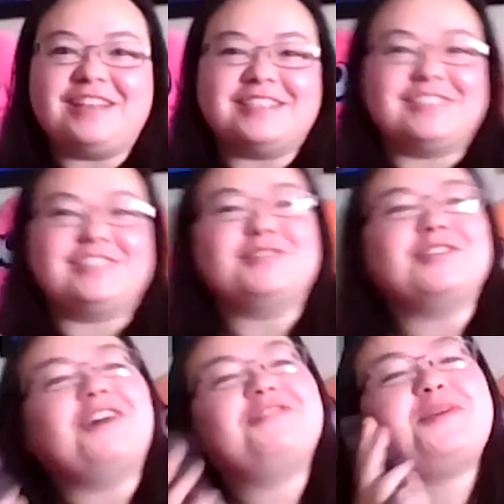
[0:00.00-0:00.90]
This is so
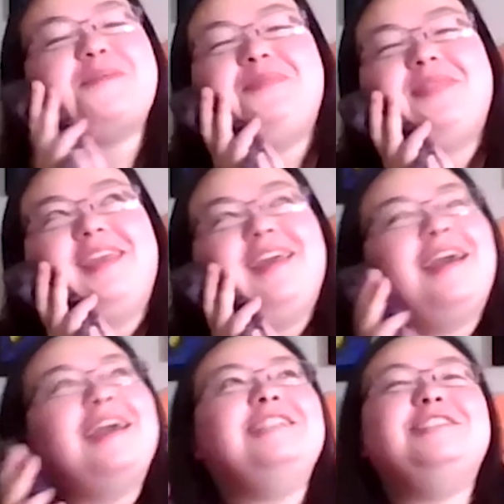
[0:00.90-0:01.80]
soft.
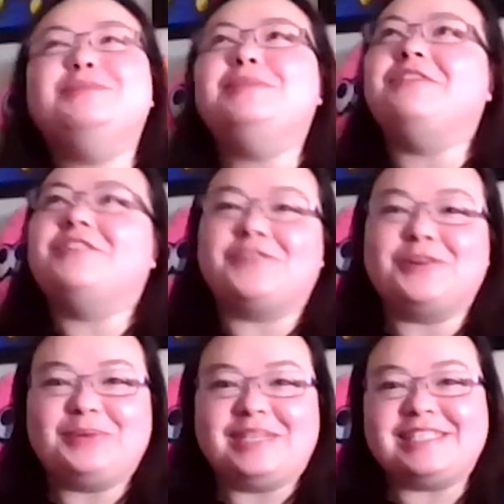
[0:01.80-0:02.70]
Do love it for
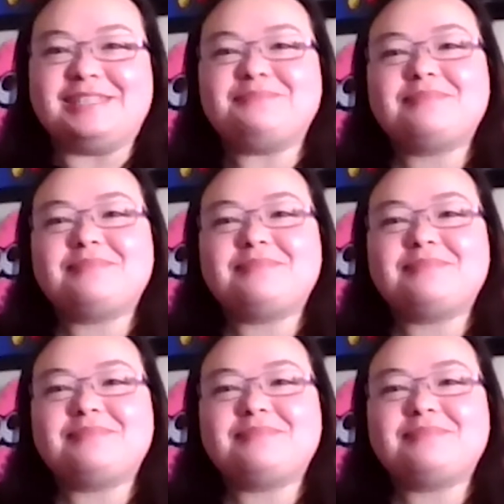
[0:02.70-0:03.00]
a reason.